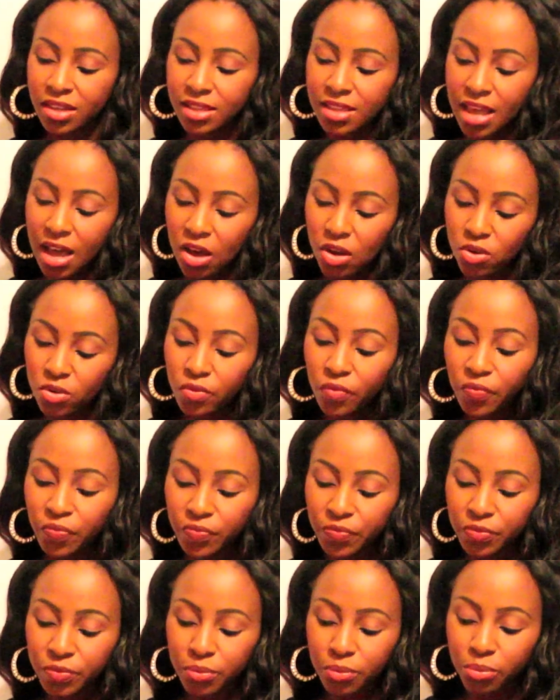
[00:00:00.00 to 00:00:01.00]
Now,
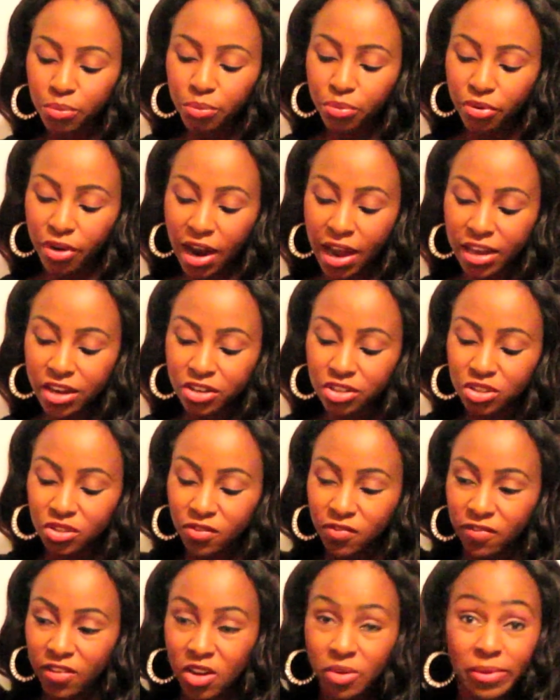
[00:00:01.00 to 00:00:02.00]
prior
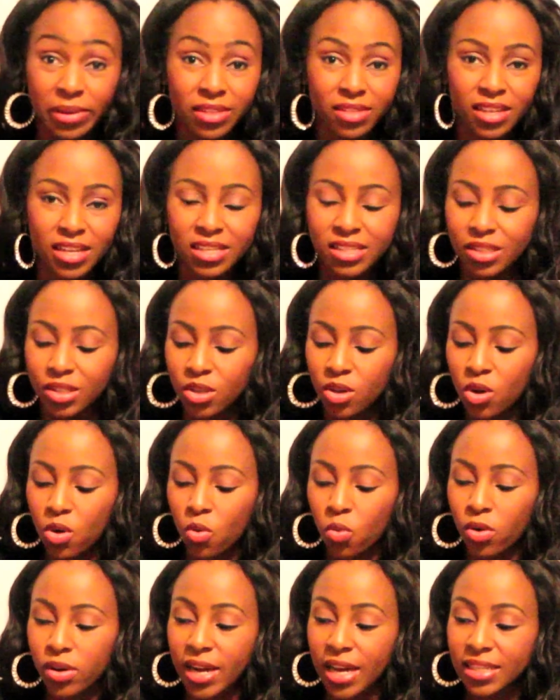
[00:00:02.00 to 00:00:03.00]
to filming this,
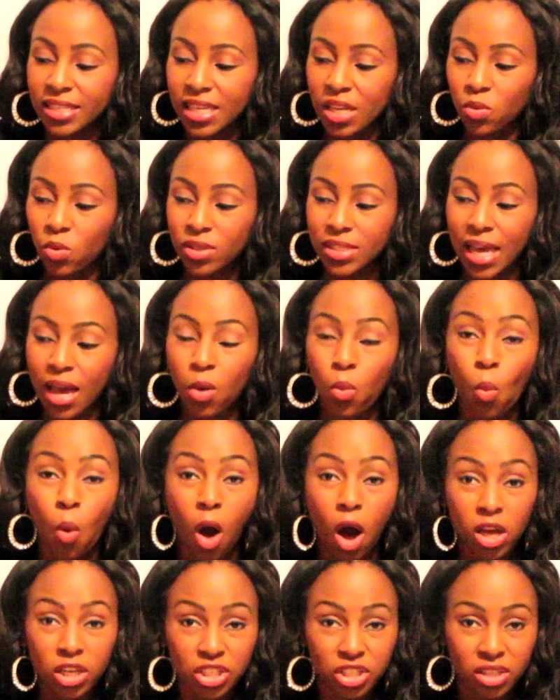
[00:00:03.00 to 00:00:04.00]
what I did was I
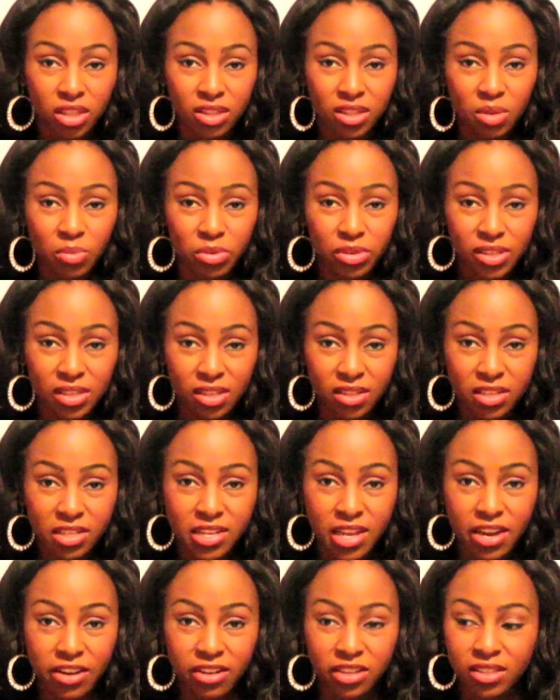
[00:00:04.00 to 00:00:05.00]
washed the
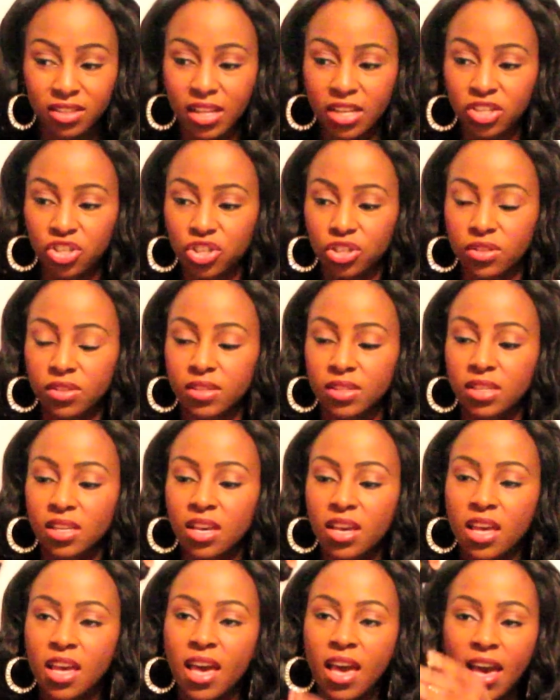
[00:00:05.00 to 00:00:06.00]
Brazilian hair extensions
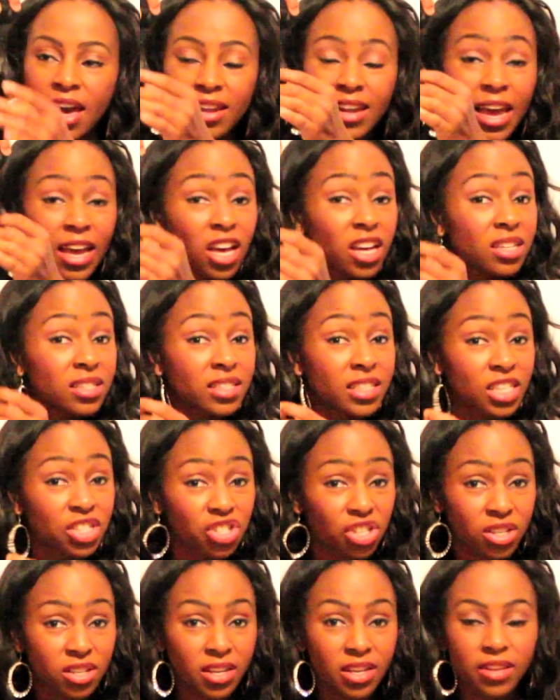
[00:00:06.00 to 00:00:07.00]
and I
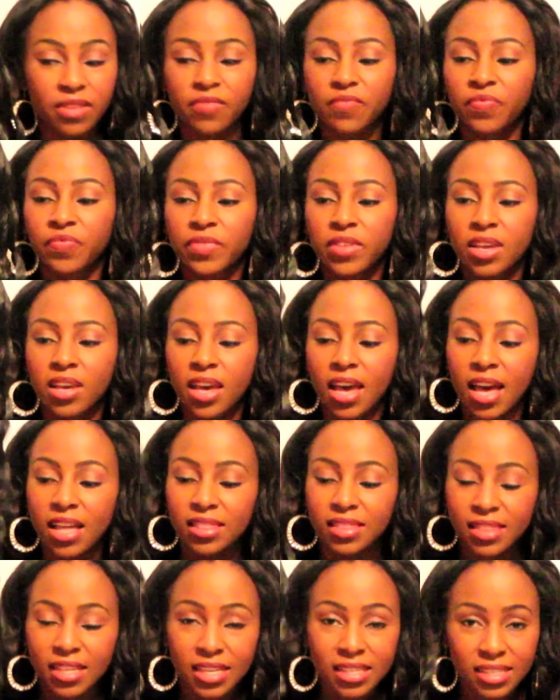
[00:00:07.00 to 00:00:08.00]
conditioned it.
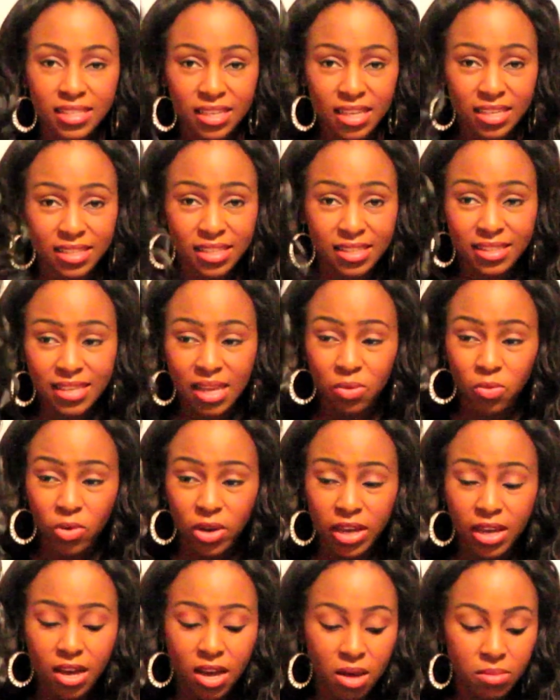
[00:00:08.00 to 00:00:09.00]
And this is the same
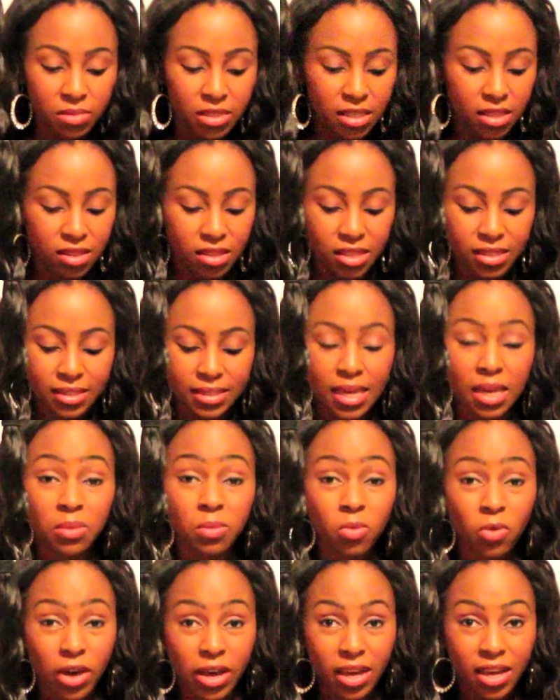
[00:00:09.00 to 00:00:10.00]
way it comes in, the
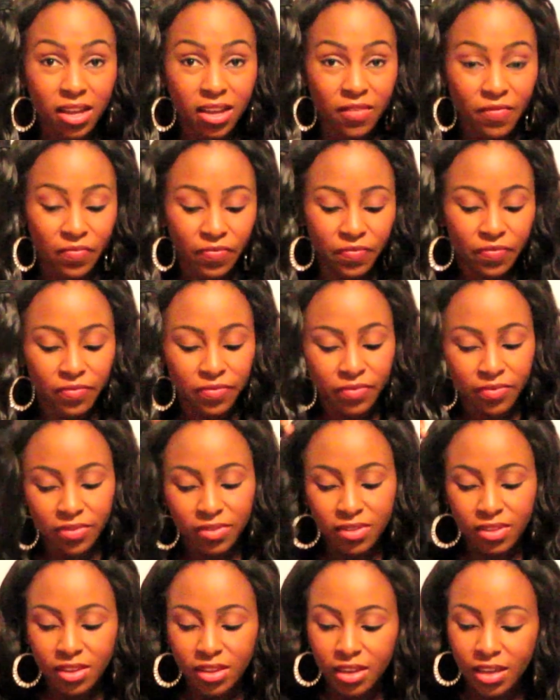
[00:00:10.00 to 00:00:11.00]
same way
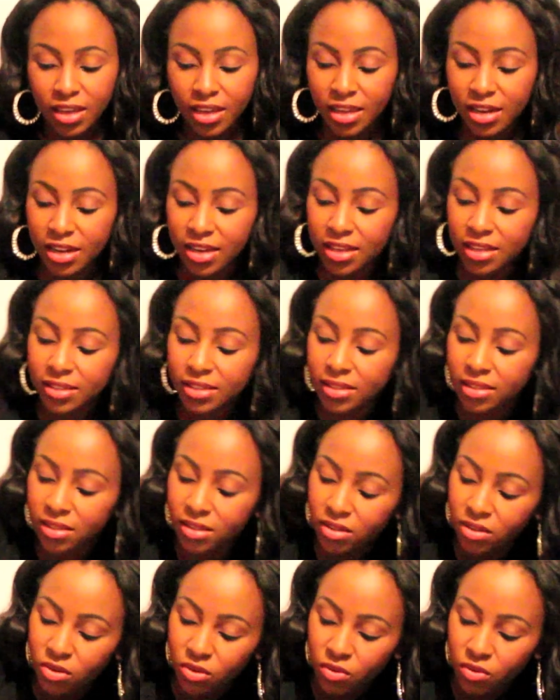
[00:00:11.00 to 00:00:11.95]
it is